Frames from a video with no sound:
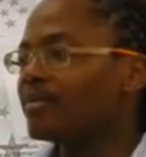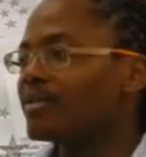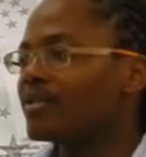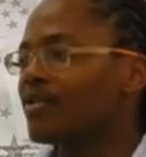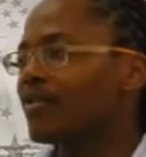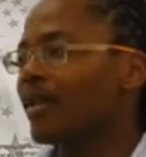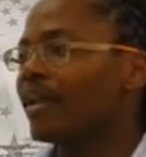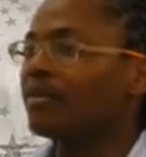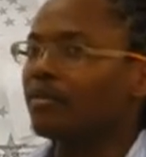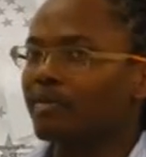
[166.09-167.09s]
So I
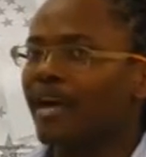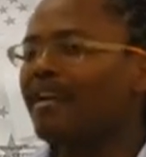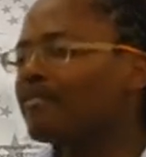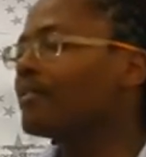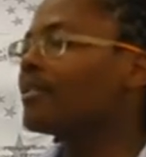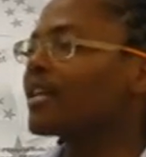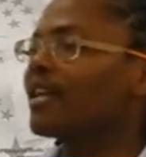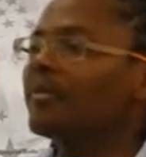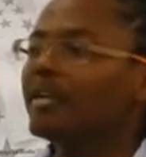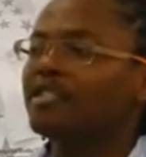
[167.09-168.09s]
do kind of feel this kind
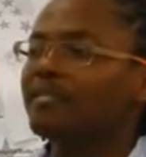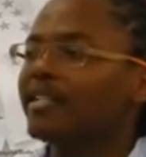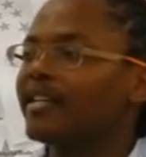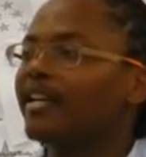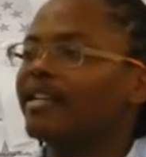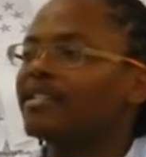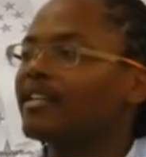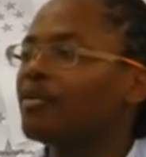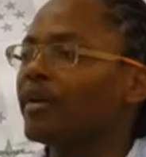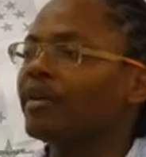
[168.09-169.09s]
of played to my talents
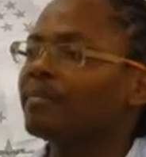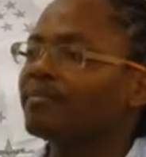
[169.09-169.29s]
in a way.